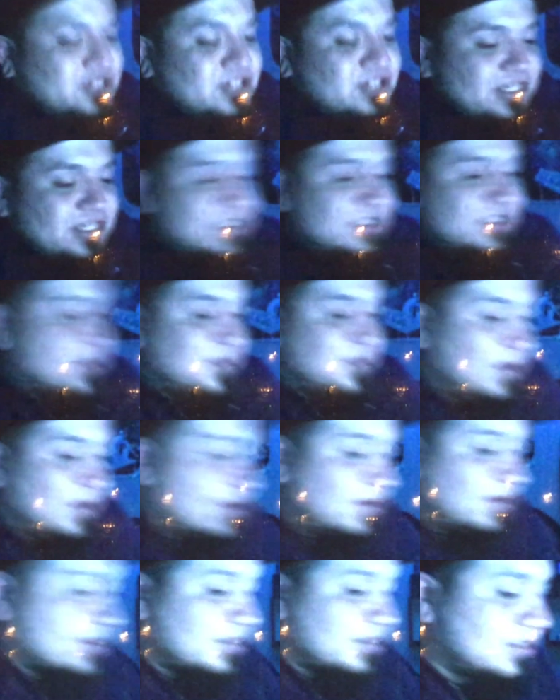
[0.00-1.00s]
I
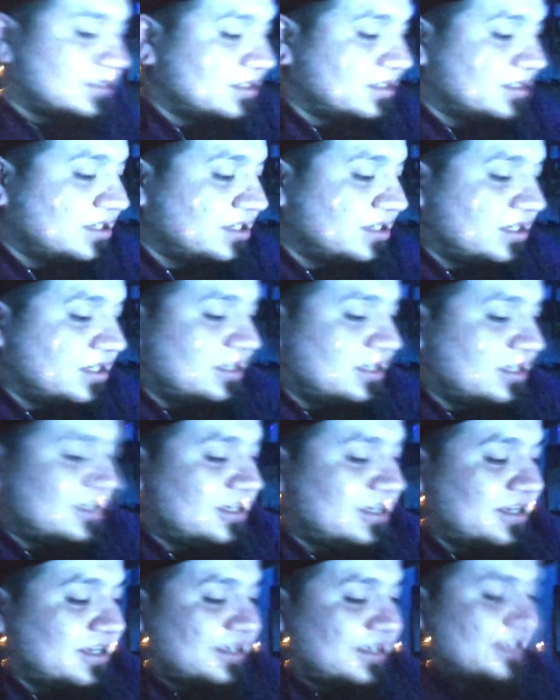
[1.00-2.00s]
smoked
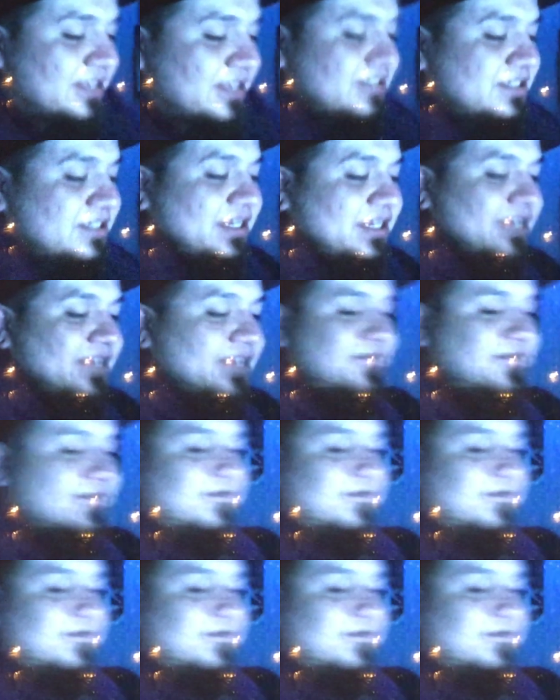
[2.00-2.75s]
against a